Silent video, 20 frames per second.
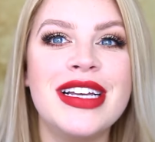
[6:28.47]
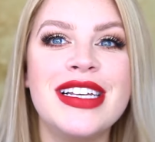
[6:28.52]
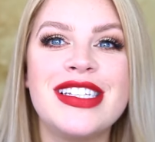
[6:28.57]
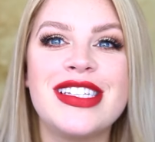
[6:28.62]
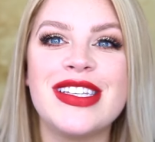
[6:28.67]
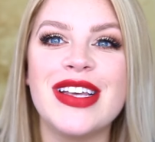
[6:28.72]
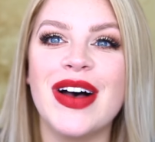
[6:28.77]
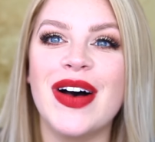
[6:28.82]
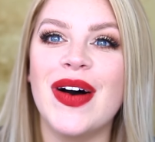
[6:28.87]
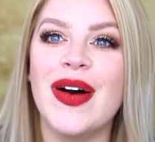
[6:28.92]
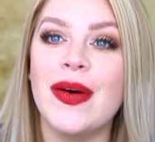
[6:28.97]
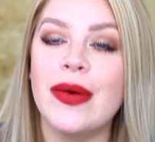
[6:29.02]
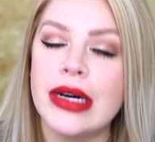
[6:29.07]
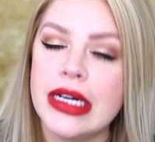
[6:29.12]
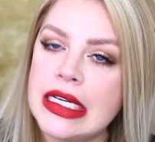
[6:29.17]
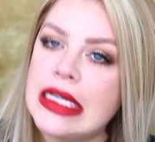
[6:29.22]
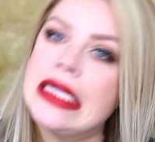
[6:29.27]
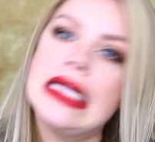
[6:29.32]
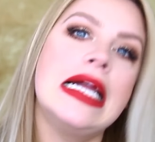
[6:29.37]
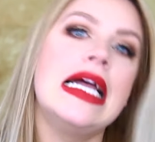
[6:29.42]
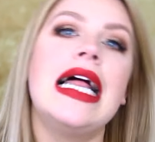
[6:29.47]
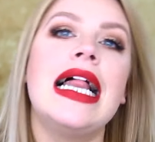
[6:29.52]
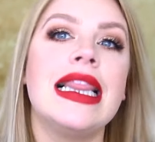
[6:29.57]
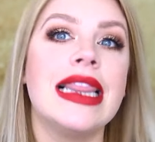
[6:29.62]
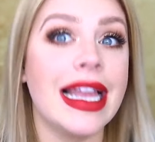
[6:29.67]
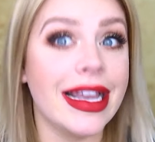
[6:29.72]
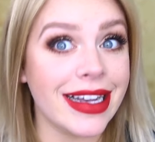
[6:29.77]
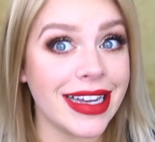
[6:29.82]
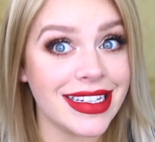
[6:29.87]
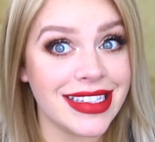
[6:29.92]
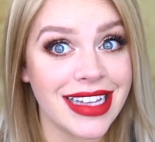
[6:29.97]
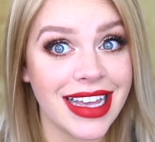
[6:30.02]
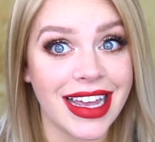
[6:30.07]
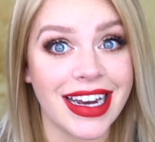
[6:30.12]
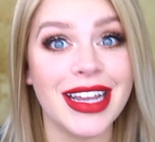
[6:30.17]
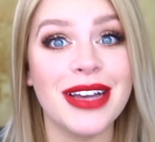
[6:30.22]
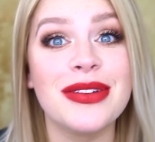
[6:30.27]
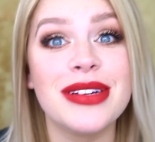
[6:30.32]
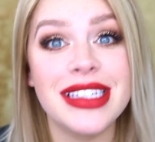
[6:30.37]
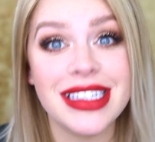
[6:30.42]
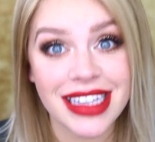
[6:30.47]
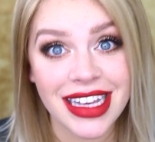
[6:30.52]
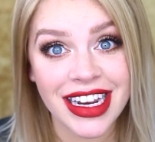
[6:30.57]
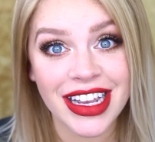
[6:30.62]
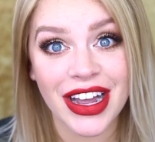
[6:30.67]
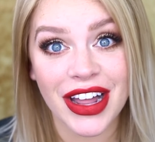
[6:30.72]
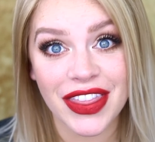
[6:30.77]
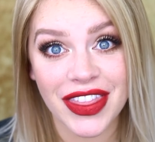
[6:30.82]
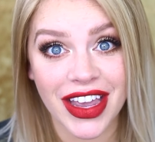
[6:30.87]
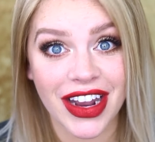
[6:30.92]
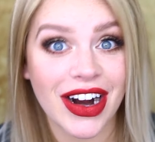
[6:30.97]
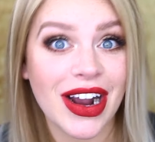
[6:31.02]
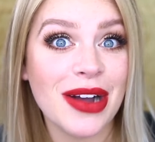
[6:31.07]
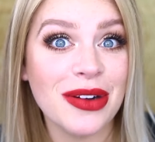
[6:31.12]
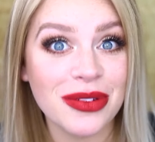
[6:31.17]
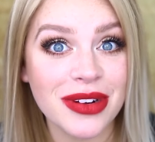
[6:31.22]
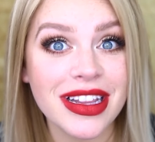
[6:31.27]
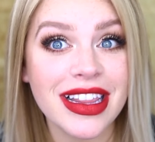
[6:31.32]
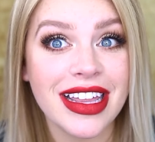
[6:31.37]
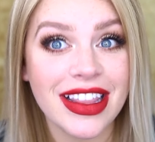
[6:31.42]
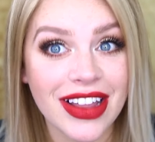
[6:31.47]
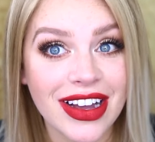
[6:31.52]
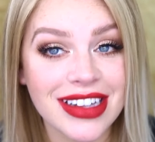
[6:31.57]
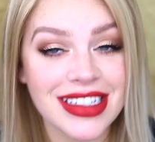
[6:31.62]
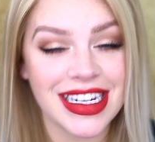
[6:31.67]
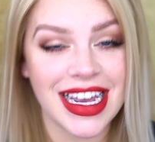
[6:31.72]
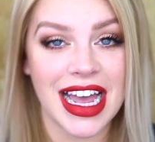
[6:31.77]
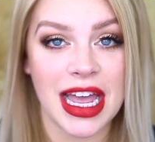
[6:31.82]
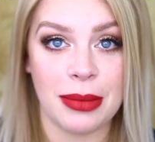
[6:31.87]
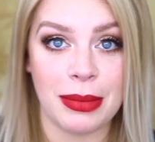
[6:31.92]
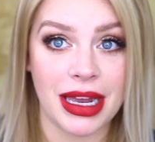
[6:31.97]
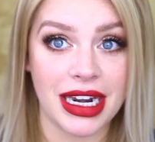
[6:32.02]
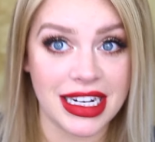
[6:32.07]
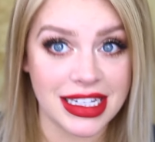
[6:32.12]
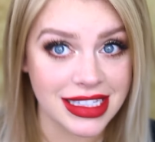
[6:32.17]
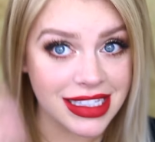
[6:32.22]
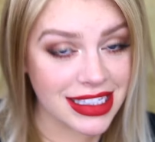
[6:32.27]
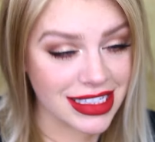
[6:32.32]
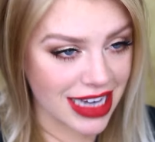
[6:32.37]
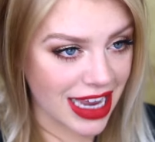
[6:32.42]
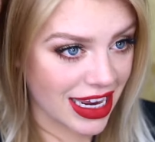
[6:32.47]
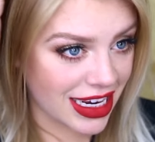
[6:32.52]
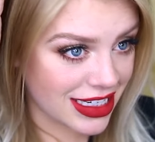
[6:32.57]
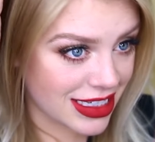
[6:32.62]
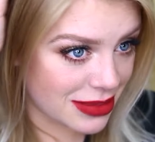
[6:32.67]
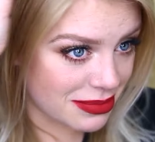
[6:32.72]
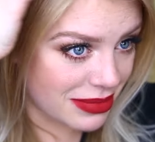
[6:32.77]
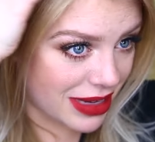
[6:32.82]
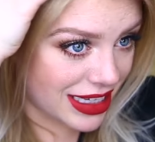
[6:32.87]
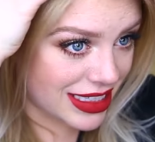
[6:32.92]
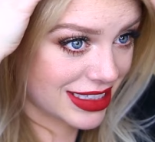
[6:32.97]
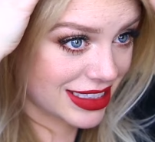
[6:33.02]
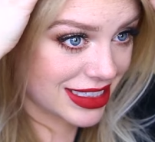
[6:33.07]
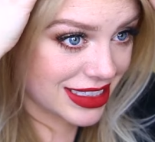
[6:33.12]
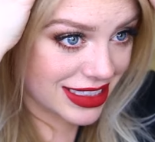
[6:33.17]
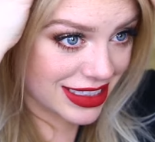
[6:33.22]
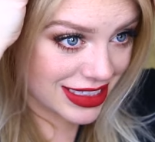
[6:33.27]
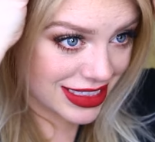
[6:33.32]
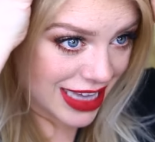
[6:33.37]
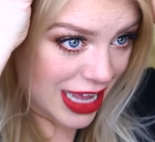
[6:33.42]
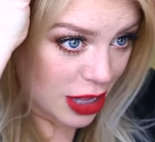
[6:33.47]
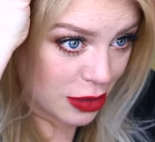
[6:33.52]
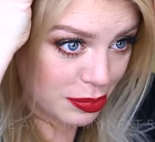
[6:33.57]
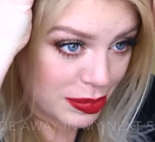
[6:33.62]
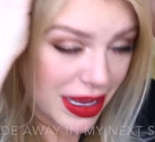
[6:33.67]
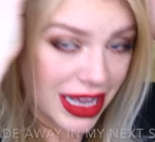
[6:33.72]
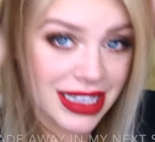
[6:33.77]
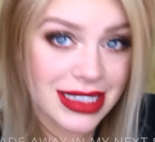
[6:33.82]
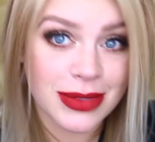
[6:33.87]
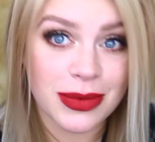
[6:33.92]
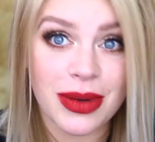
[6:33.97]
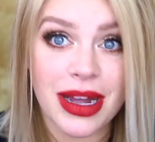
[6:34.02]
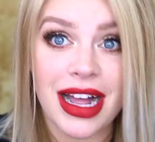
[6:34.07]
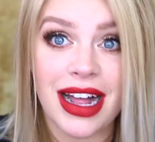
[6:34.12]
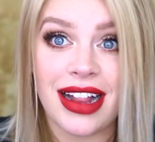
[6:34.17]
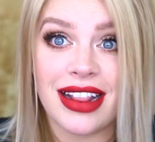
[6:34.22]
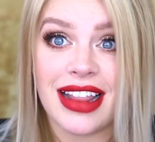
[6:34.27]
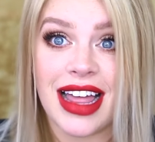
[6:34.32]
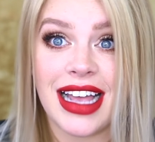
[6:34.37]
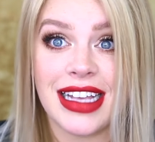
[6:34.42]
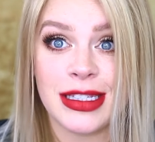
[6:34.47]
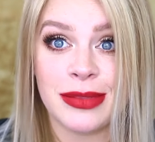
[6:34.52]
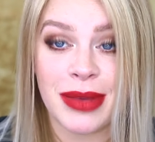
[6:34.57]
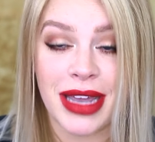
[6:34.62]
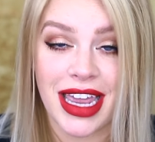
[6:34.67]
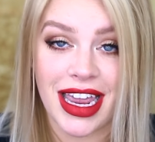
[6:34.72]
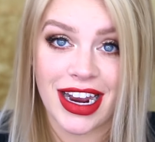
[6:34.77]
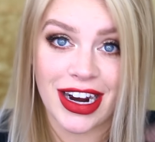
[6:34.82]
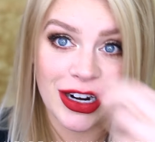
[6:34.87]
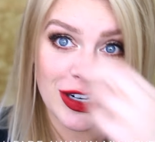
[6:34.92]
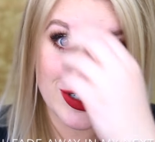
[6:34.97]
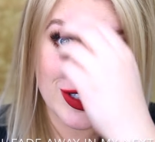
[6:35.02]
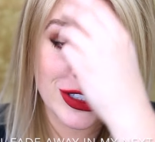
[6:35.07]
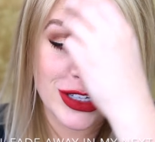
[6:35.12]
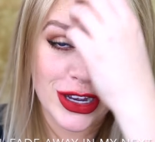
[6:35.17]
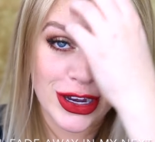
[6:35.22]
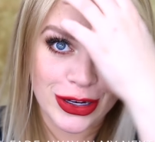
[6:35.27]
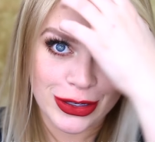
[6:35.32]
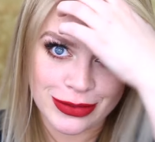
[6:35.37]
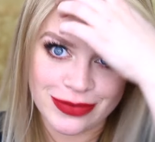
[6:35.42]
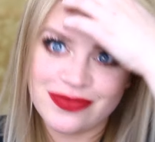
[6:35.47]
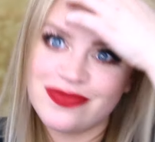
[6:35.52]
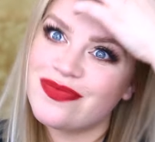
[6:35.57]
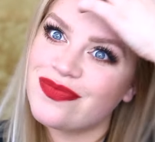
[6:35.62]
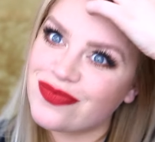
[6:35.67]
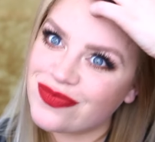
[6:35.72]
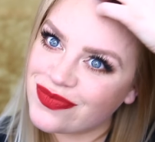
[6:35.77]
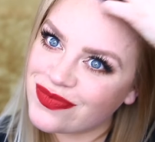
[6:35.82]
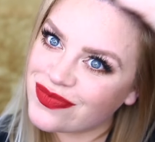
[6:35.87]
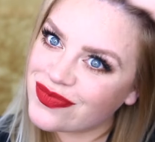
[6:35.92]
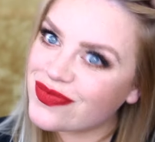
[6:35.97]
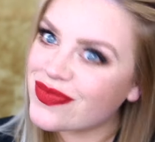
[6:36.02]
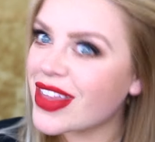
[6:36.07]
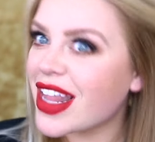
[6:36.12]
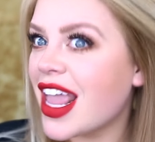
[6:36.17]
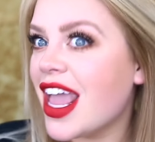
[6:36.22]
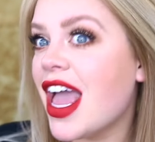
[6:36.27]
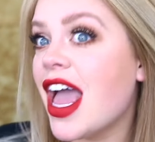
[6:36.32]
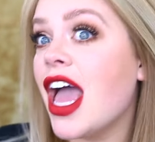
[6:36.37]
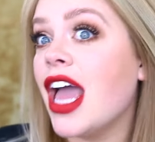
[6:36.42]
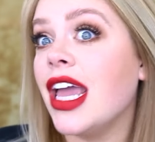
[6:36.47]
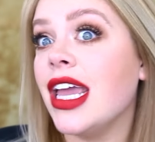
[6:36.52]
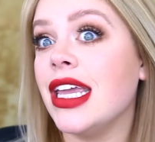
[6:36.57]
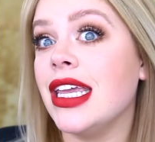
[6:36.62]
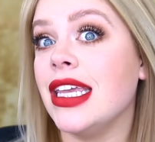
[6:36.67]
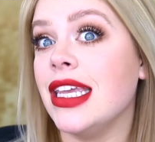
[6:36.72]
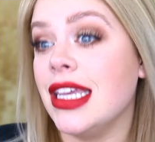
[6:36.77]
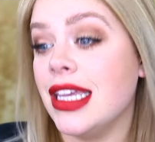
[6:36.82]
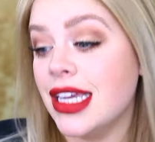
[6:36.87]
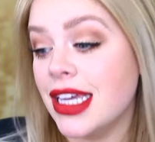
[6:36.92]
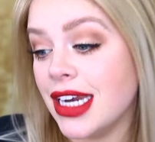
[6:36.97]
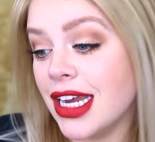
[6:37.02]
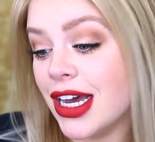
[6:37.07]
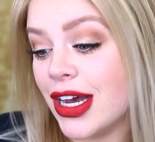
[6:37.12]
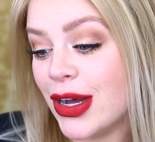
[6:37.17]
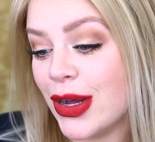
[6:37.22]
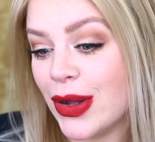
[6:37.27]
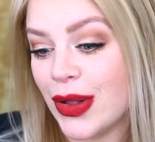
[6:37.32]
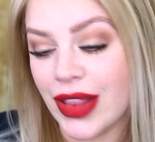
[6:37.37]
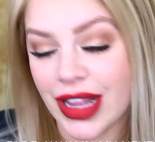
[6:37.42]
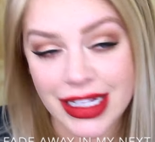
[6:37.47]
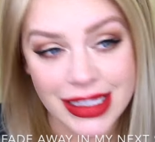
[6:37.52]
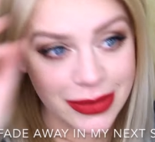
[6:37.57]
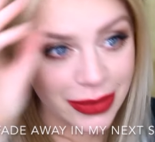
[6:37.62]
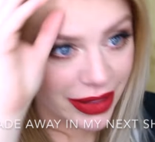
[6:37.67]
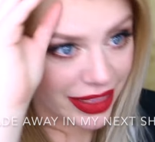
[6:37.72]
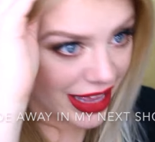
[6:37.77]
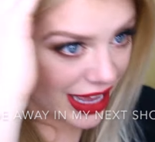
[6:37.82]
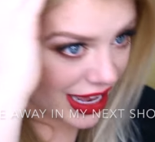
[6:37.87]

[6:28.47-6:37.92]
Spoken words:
So, like I said, it was sitting on there a really long time and it stained my scalp as well as my hair. So, you know, that's what